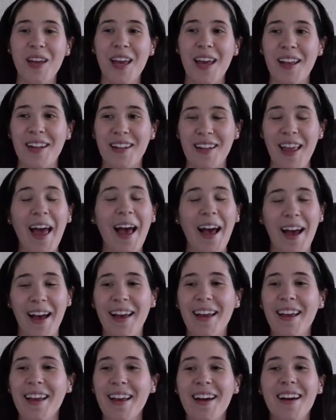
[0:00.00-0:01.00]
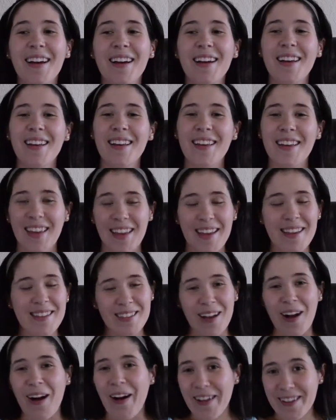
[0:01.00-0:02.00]
And yeah,
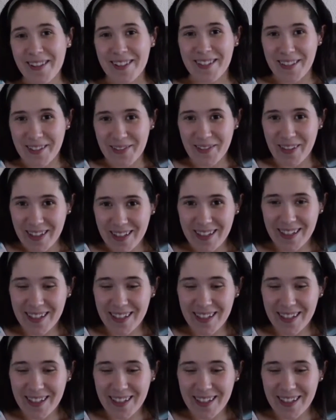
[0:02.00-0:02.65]
he's awesome.